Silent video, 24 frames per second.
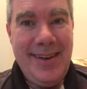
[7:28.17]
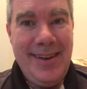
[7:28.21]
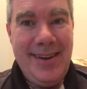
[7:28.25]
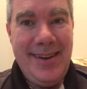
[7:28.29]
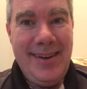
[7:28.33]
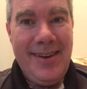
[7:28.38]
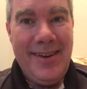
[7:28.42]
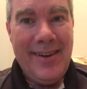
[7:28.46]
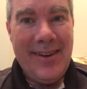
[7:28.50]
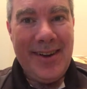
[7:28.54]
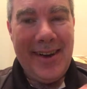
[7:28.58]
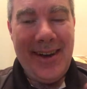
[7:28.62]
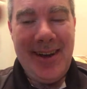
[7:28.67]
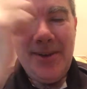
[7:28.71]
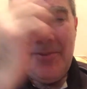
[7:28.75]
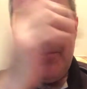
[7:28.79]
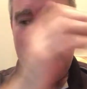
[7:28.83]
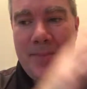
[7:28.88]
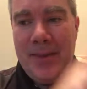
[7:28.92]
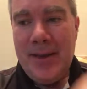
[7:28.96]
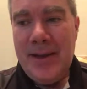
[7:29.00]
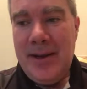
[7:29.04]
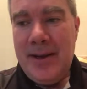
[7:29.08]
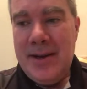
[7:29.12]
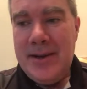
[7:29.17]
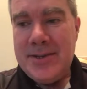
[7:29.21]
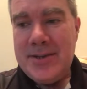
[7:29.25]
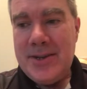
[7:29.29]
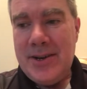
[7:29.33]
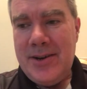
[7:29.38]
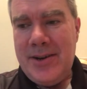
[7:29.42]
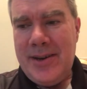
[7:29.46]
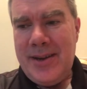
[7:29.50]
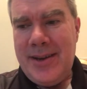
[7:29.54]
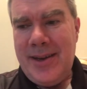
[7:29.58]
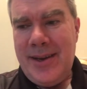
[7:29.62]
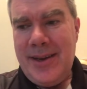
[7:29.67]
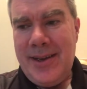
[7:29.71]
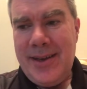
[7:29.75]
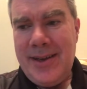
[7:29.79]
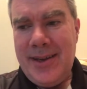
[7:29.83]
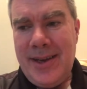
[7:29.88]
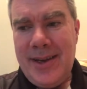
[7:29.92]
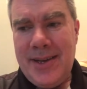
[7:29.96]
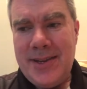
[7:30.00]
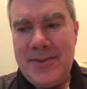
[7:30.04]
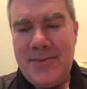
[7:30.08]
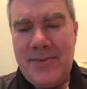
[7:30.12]
Okay, so
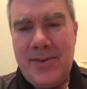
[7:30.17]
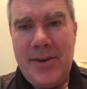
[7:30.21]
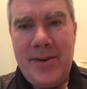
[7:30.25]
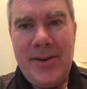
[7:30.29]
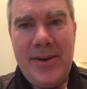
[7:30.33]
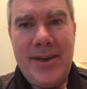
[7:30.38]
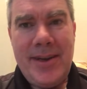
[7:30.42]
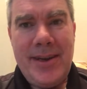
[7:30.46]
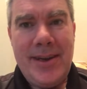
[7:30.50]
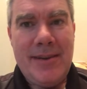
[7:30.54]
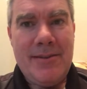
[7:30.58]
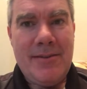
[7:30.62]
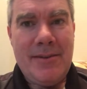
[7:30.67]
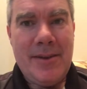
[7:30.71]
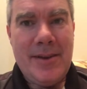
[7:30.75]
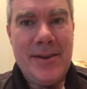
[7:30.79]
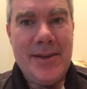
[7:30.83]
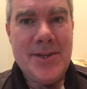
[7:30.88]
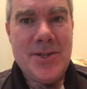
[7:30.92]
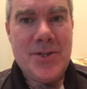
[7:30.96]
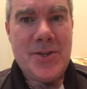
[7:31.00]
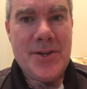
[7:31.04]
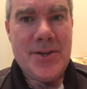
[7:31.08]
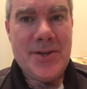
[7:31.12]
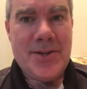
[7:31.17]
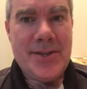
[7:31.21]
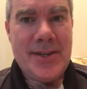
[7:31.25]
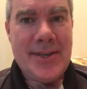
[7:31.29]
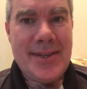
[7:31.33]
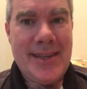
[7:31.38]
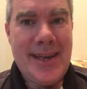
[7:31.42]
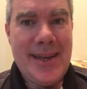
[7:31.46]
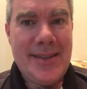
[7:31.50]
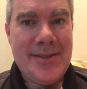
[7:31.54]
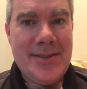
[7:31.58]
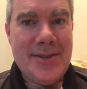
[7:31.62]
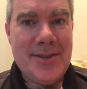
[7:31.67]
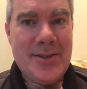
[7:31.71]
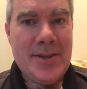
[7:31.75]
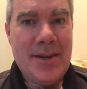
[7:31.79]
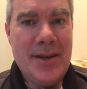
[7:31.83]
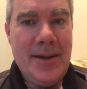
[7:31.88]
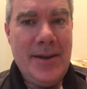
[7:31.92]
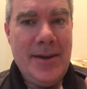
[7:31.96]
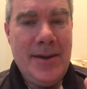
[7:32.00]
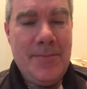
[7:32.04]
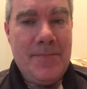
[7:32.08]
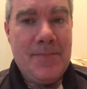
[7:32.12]
it's very interesting that
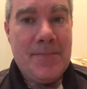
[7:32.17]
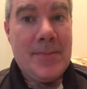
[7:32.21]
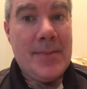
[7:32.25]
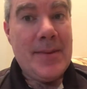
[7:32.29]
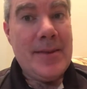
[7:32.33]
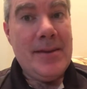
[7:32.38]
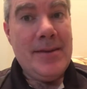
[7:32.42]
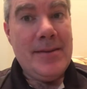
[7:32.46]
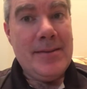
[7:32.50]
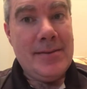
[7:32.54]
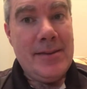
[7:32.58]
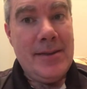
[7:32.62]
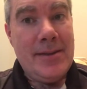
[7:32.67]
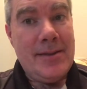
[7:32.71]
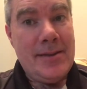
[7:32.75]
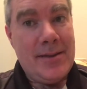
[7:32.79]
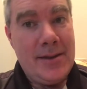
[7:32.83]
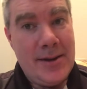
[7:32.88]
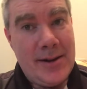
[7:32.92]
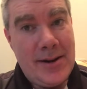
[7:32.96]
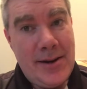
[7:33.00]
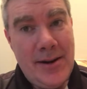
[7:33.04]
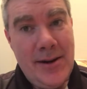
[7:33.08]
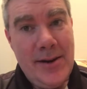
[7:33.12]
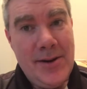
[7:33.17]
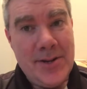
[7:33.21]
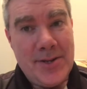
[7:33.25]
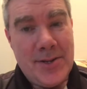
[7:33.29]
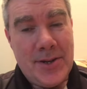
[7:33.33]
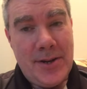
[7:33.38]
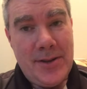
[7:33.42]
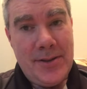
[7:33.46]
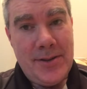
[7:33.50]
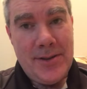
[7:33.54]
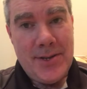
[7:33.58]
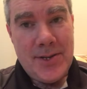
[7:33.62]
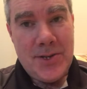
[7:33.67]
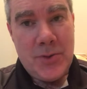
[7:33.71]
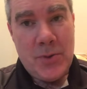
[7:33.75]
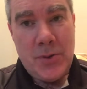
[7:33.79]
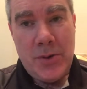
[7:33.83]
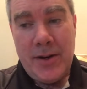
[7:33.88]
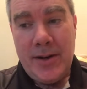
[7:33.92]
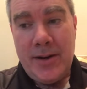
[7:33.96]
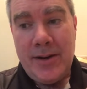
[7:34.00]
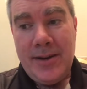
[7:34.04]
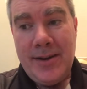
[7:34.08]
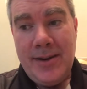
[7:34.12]
the cards on this
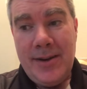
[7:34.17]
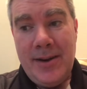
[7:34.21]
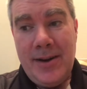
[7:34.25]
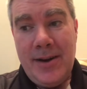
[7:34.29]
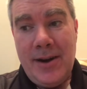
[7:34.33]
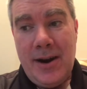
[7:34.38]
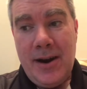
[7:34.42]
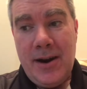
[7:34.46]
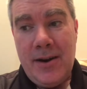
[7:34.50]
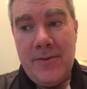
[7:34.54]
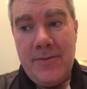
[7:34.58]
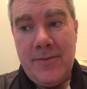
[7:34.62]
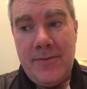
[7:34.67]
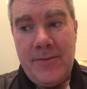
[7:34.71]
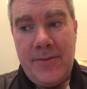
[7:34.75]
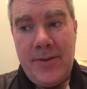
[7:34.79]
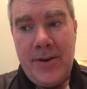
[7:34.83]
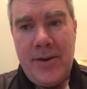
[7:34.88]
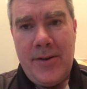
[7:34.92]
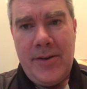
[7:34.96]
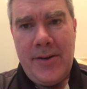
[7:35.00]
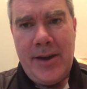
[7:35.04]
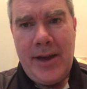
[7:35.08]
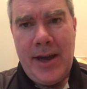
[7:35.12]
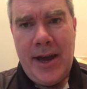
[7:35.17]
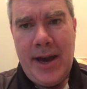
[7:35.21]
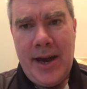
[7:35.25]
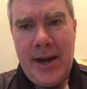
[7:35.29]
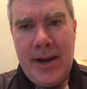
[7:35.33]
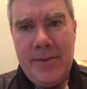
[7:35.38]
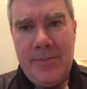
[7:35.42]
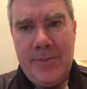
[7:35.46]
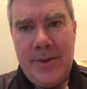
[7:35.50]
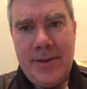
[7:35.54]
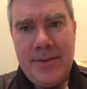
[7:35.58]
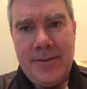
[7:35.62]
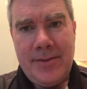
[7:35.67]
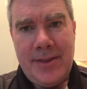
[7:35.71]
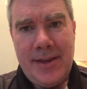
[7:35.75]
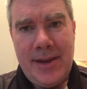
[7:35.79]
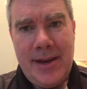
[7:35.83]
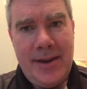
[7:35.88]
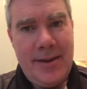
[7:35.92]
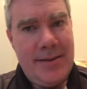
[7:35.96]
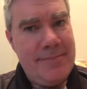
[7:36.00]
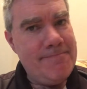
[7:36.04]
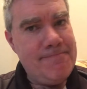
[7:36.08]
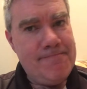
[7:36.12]
one are very adamant
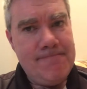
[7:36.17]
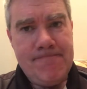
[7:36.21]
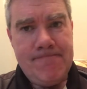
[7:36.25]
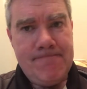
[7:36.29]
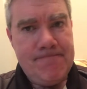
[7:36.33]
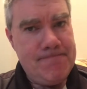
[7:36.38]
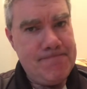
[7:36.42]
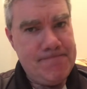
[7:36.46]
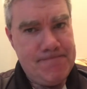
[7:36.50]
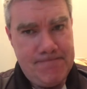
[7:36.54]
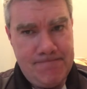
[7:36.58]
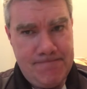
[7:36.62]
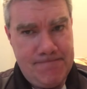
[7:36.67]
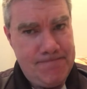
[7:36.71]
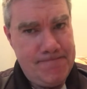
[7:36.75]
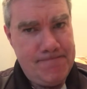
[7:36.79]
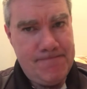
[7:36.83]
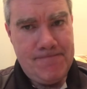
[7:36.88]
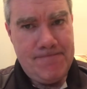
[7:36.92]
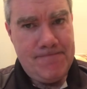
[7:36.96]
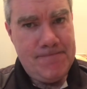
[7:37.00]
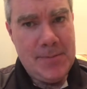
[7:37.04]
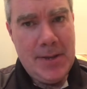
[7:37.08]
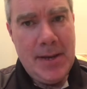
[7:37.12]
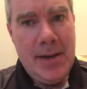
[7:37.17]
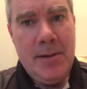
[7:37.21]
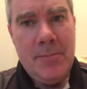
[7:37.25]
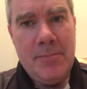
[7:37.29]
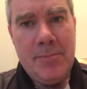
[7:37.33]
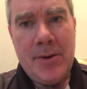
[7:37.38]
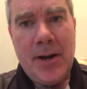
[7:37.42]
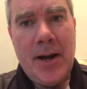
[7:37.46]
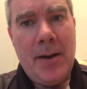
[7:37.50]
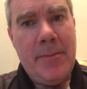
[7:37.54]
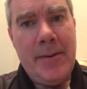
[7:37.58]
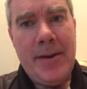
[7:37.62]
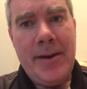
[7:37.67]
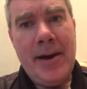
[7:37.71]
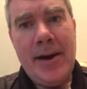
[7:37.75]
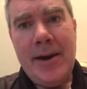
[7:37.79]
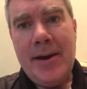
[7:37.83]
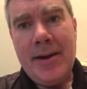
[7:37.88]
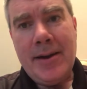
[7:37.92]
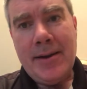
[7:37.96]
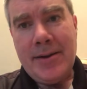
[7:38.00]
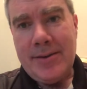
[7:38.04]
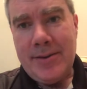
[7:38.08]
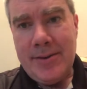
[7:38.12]
that probably
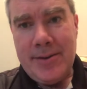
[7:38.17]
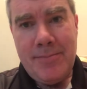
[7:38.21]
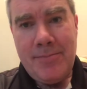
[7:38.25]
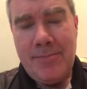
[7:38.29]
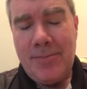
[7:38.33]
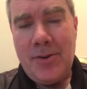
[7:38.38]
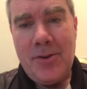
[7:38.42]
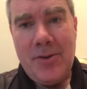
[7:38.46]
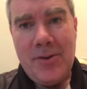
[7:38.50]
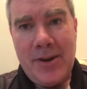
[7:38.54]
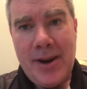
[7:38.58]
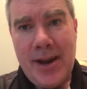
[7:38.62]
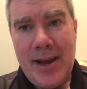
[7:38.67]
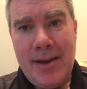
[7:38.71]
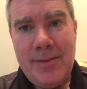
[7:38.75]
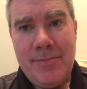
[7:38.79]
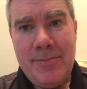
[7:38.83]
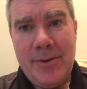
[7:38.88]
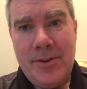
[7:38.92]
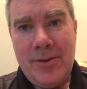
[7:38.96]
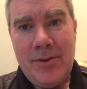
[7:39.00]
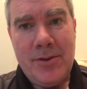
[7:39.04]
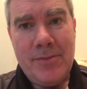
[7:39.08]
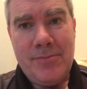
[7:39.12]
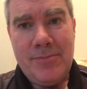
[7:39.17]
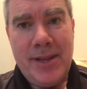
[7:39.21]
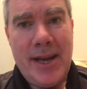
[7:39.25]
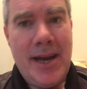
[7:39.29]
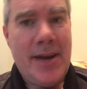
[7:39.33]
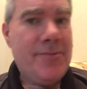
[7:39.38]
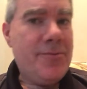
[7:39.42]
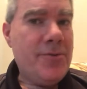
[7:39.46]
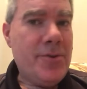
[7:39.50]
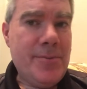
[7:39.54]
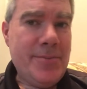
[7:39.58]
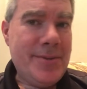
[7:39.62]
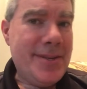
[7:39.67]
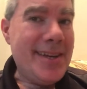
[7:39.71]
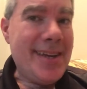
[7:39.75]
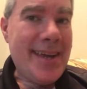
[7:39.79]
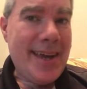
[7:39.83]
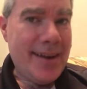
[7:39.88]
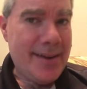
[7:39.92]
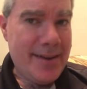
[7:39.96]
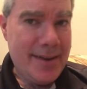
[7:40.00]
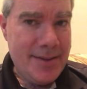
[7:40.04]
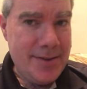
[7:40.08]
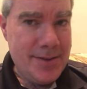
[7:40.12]
not a good program or platform to
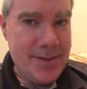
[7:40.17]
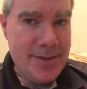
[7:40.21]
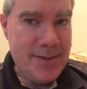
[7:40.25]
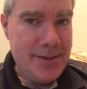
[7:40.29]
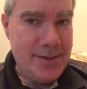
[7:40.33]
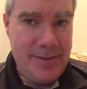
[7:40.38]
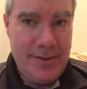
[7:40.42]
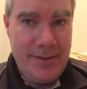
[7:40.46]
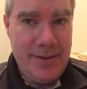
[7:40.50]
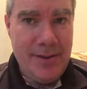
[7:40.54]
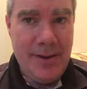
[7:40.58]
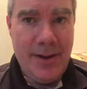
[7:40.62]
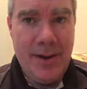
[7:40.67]
get into